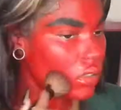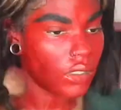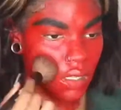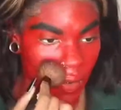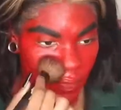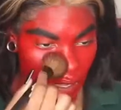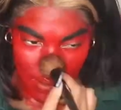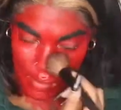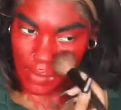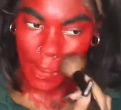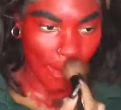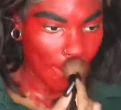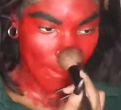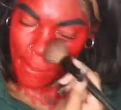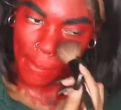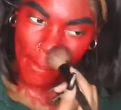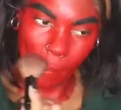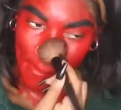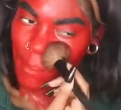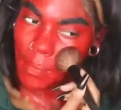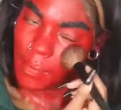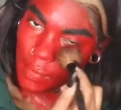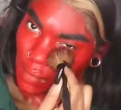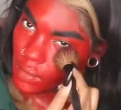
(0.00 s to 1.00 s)
I
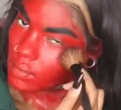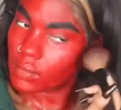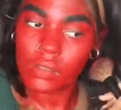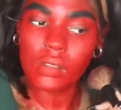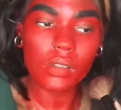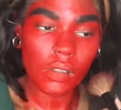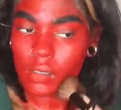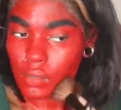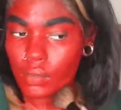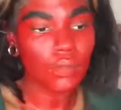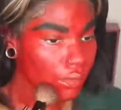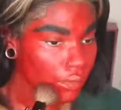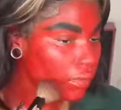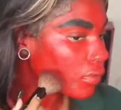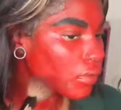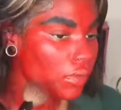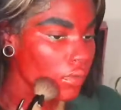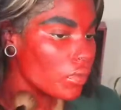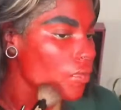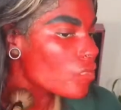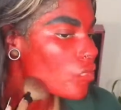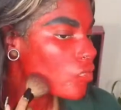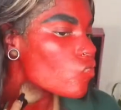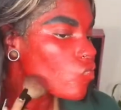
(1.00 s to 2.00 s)
basically messed
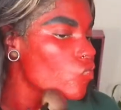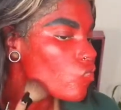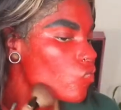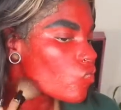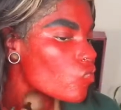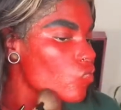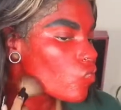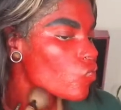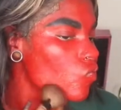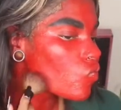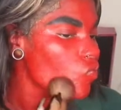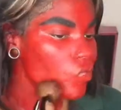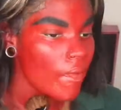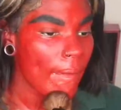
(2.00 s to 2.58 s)
up.